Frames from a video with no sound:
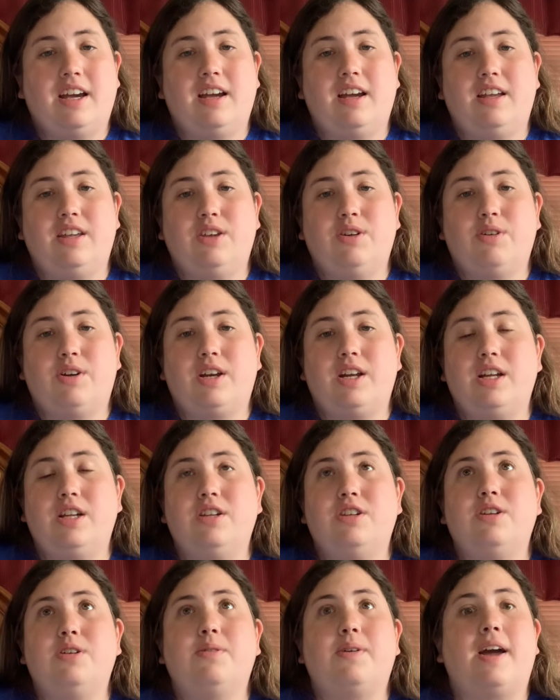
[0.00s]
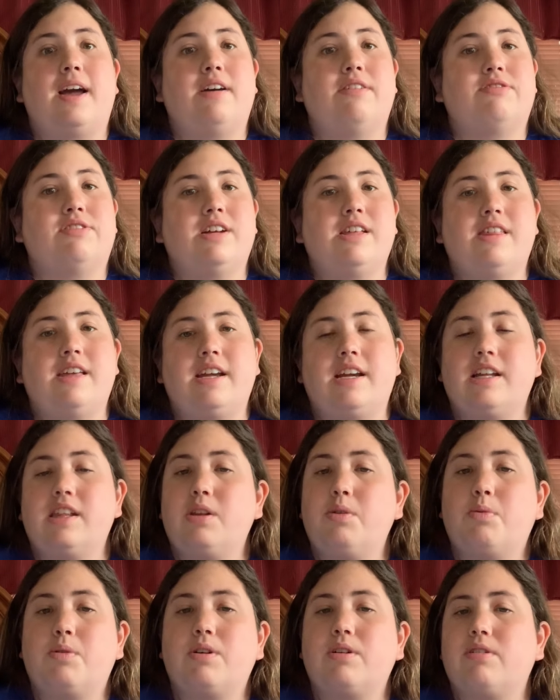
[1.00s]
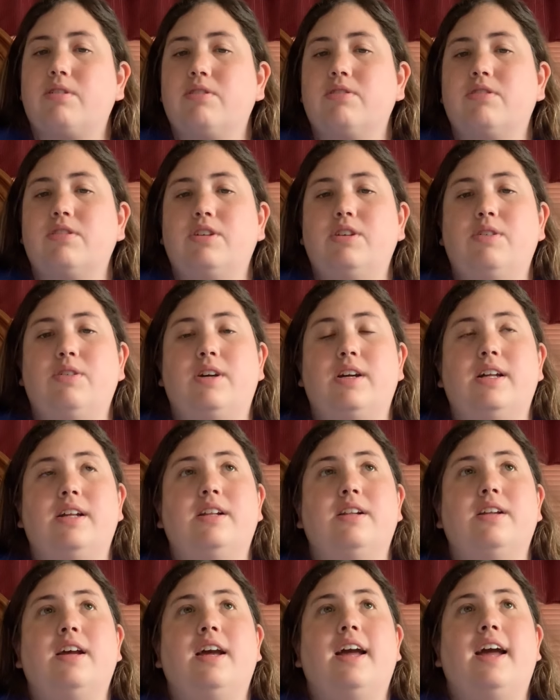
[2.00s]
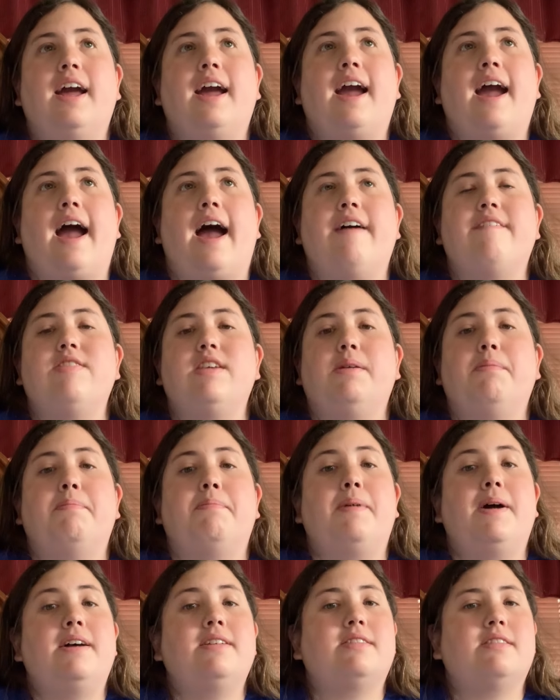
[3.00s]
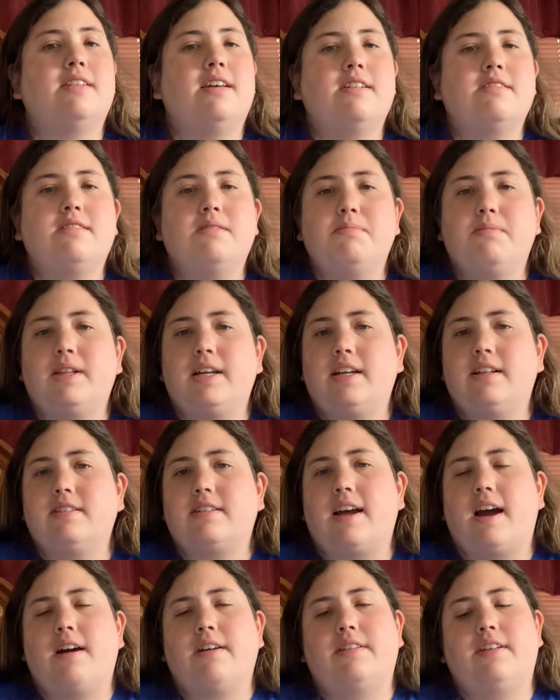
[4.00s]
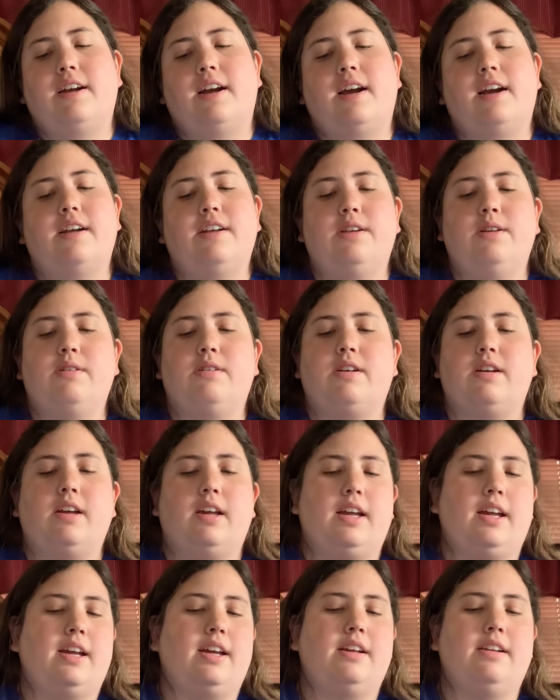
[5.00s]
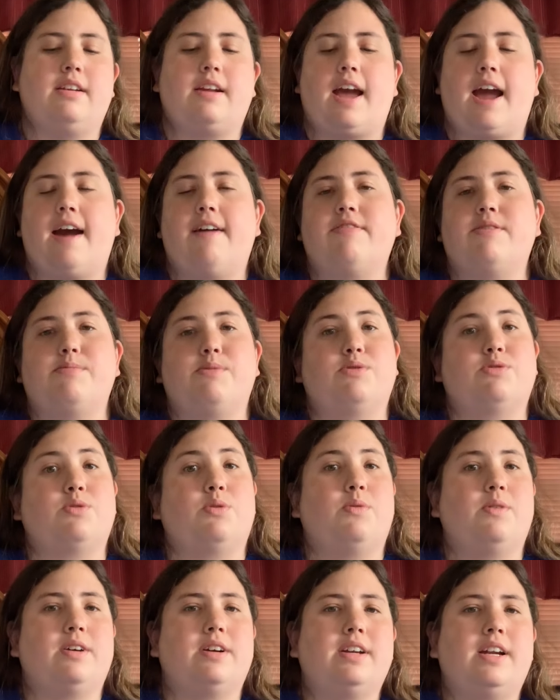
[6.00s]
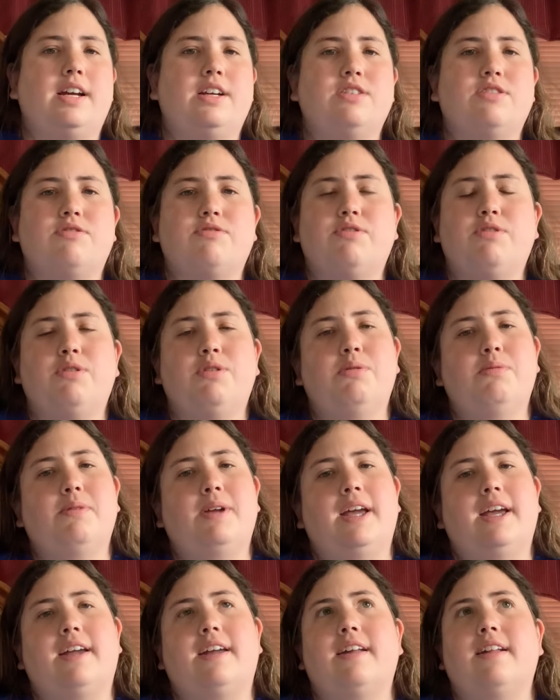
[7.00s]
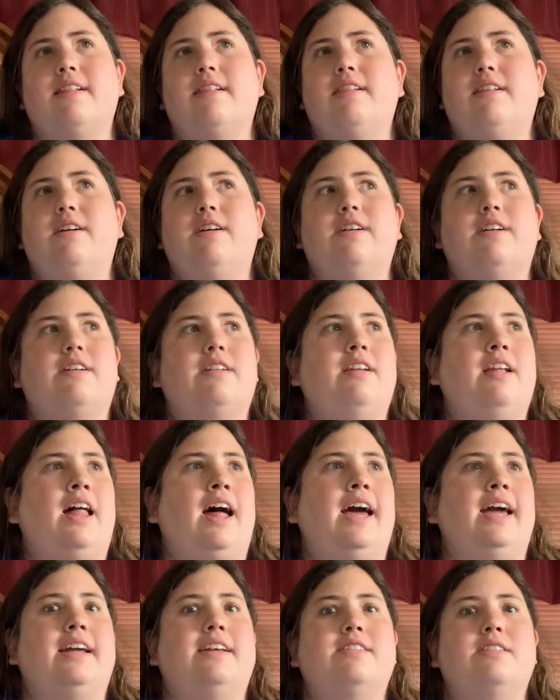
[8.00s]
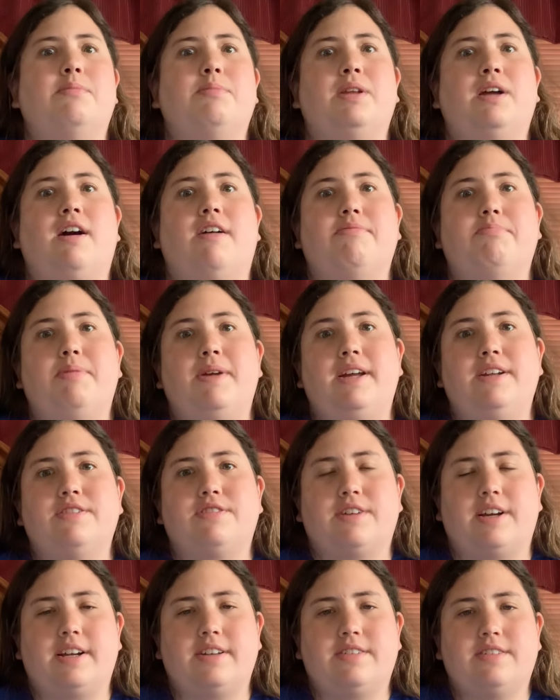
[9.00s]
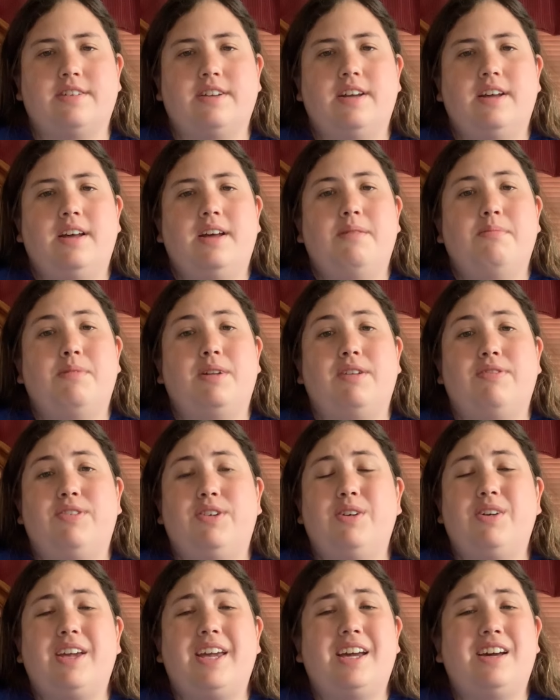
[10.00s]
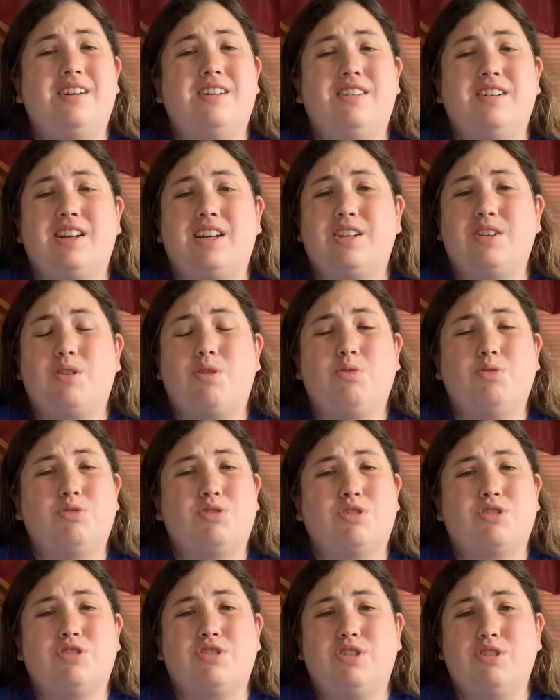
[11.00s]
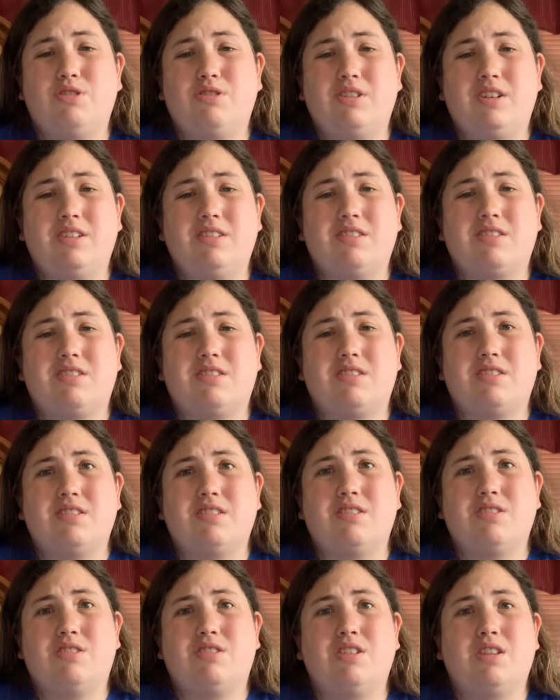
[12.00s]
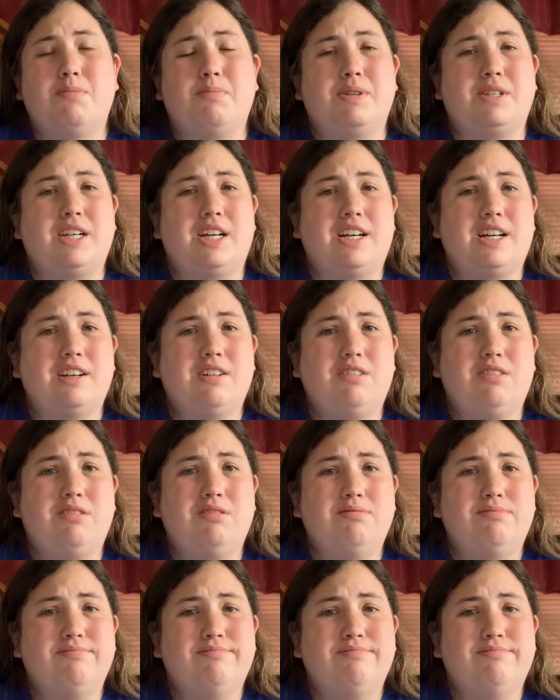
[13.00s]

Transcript: You can do everything in the world. You can have the best lesson plans out there. You can have the most organized room. It can look like something off Pinterest. But if you can't hook and hold your students to the material,